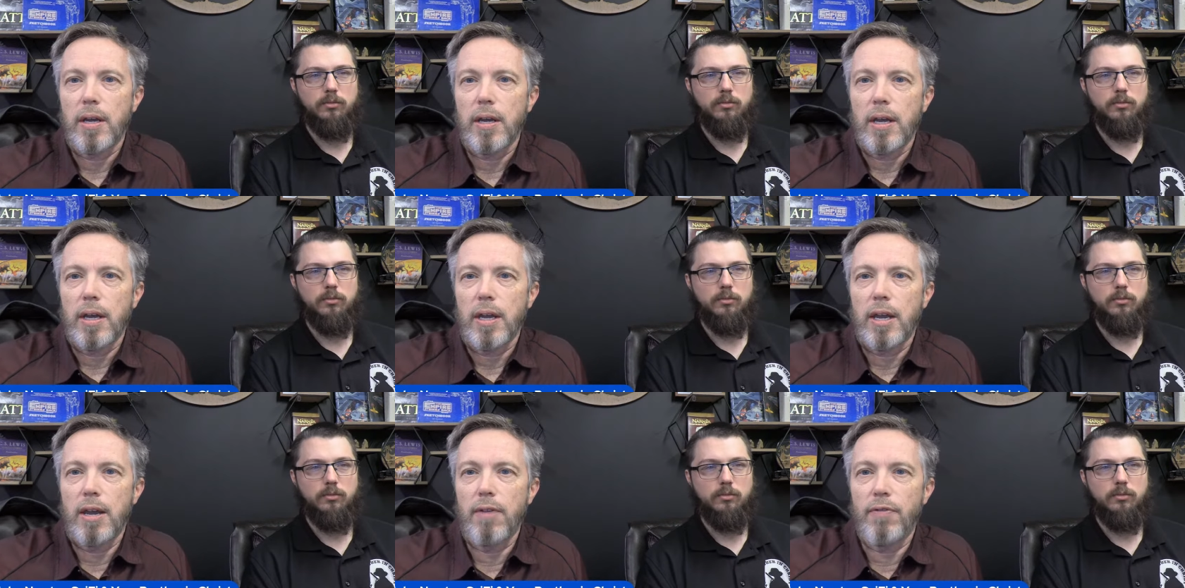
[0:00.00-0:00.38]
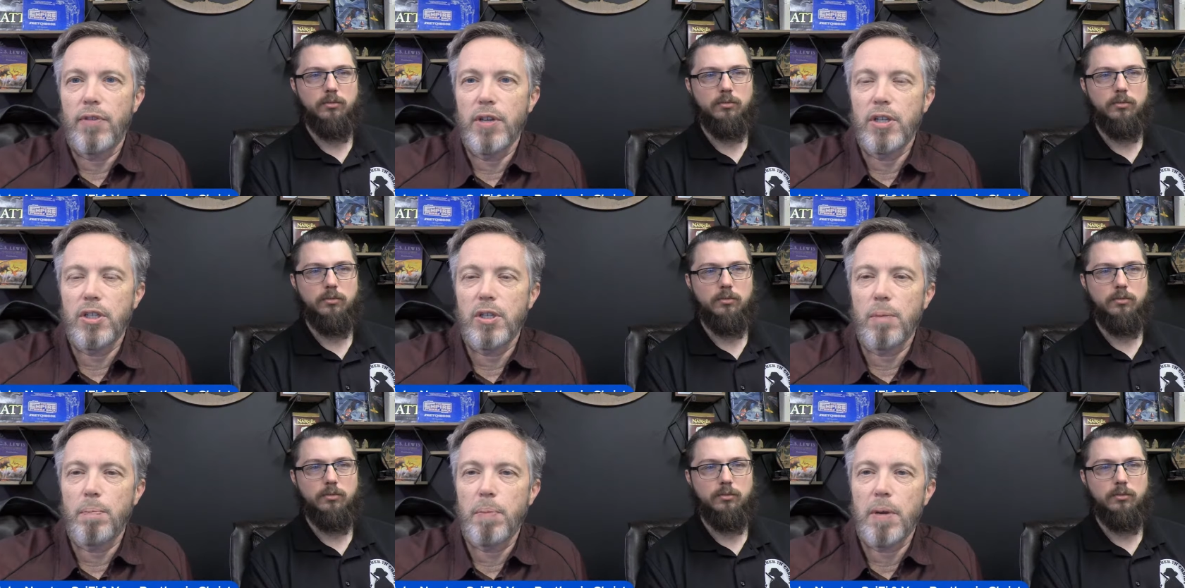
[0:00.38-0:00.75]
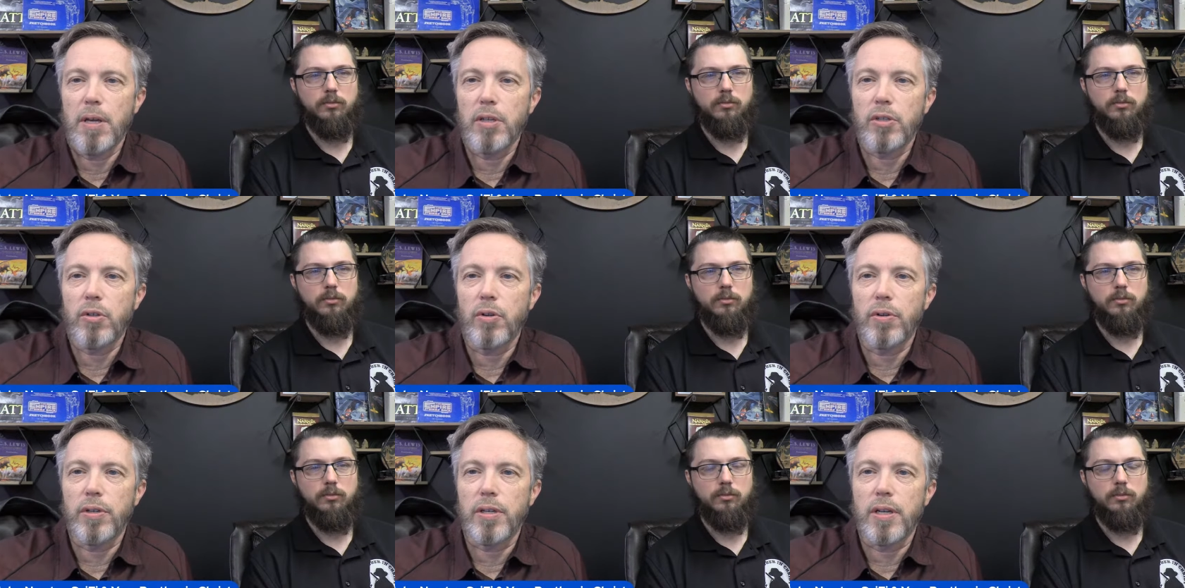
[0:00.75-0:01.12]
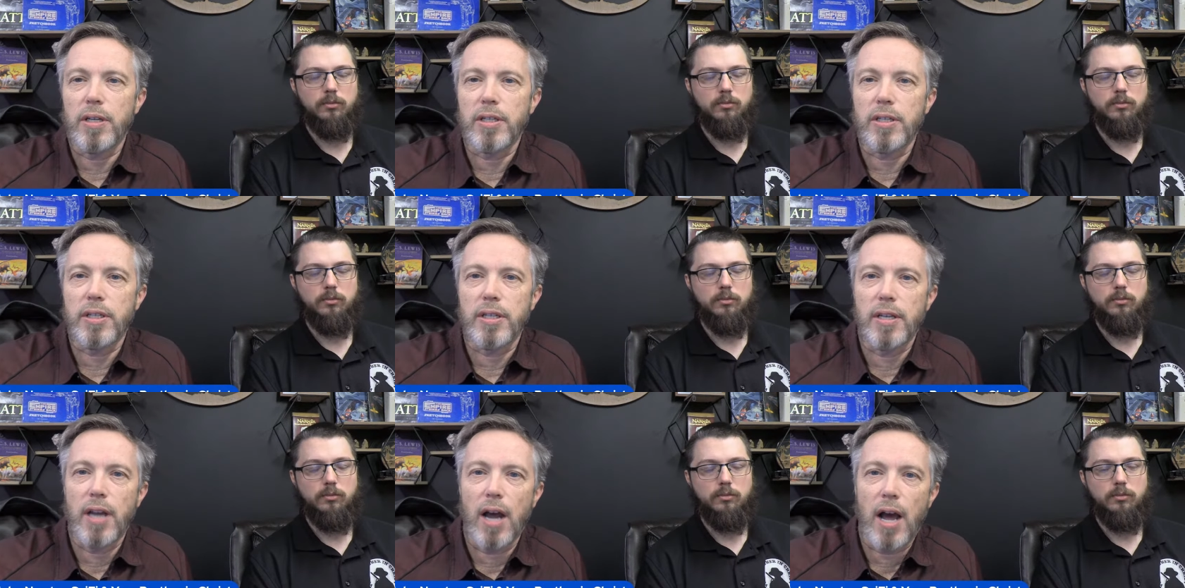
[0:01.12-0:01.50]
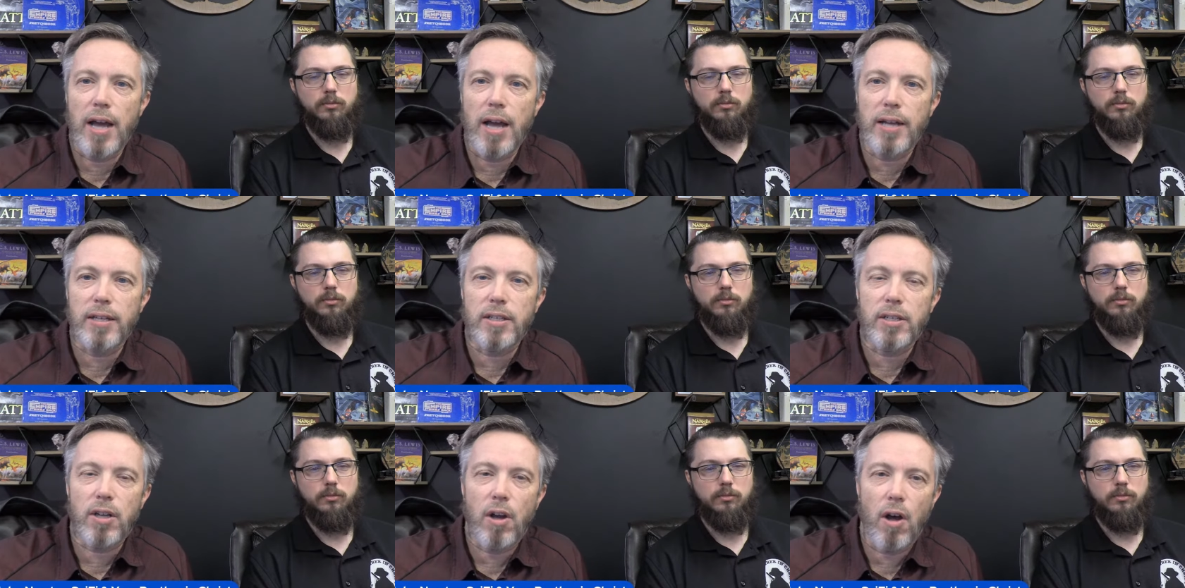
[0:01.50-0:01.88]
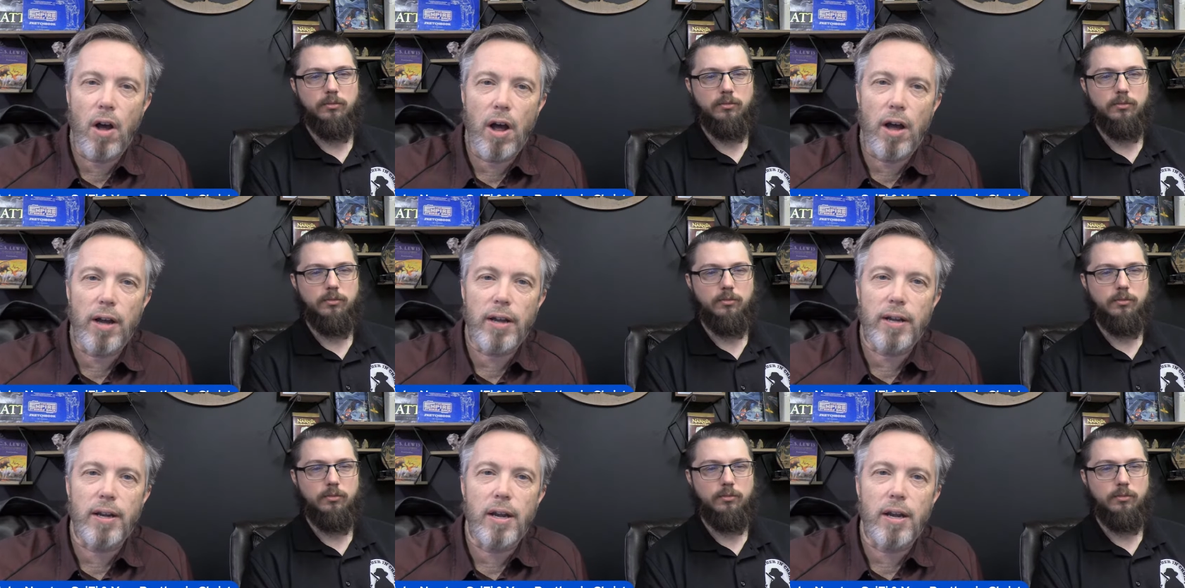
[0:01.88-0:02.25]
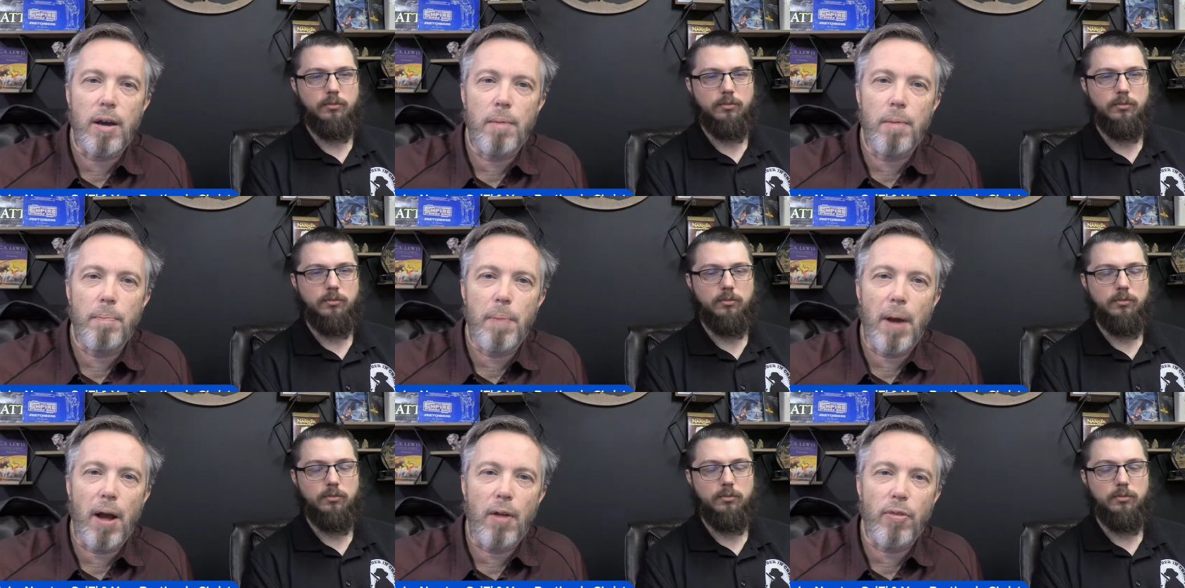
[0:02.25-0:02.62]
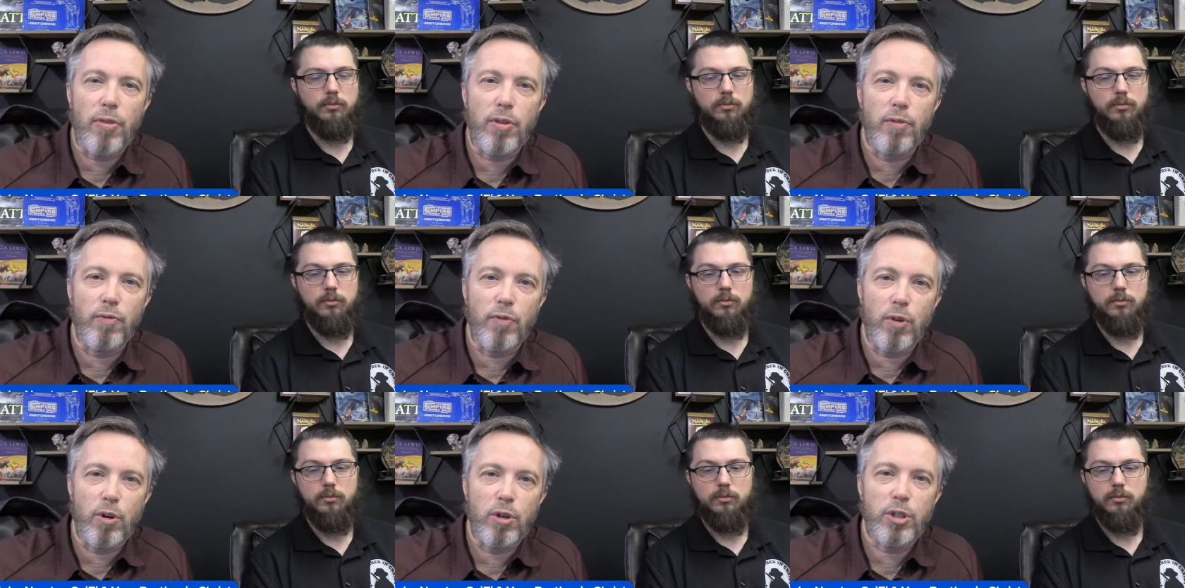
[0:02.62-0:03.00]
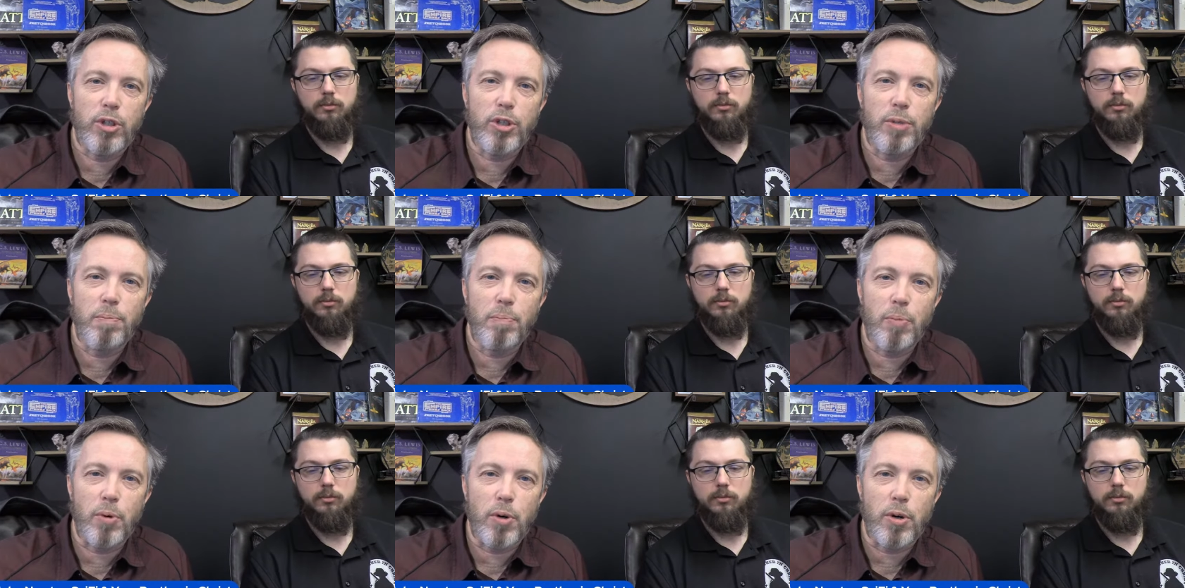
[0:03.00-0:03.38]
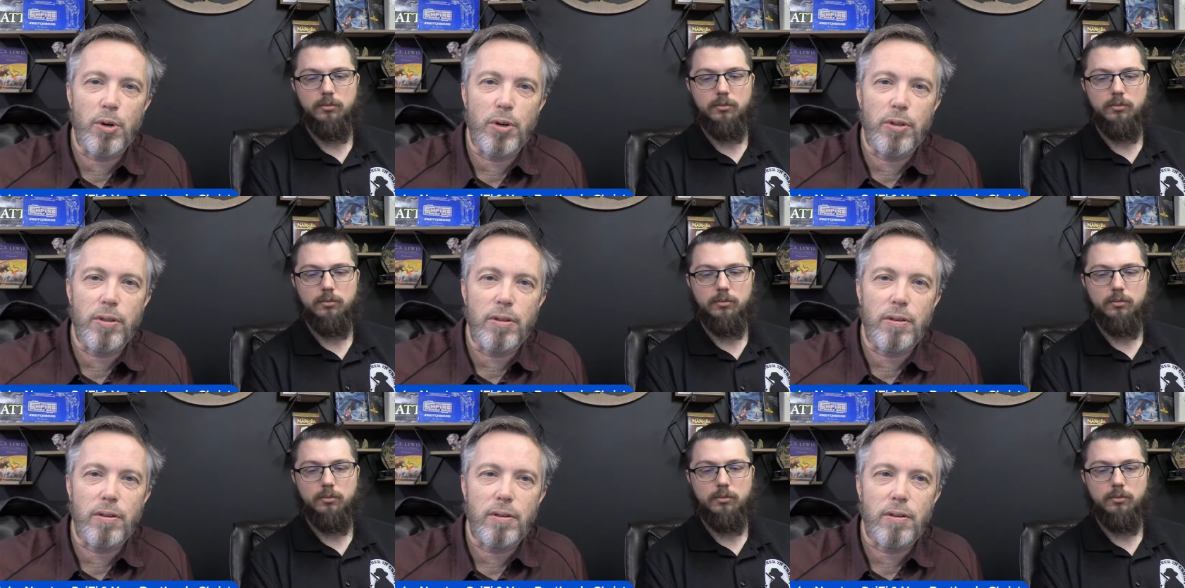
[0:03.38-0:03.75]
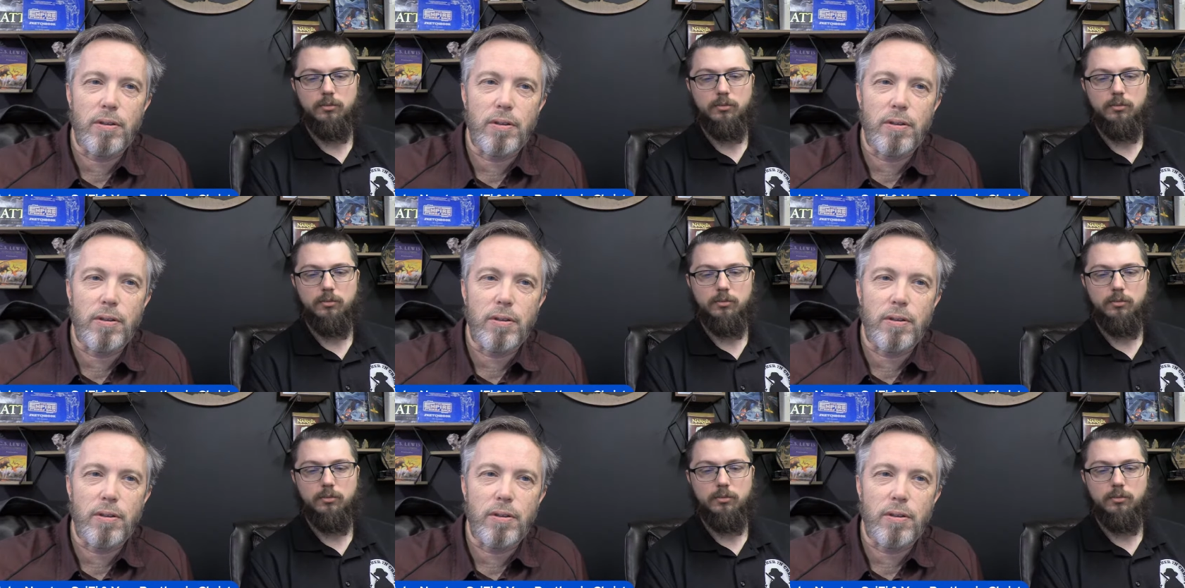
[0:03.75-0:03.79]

Speaker 1: If this epistle does not talk about the virgin birth,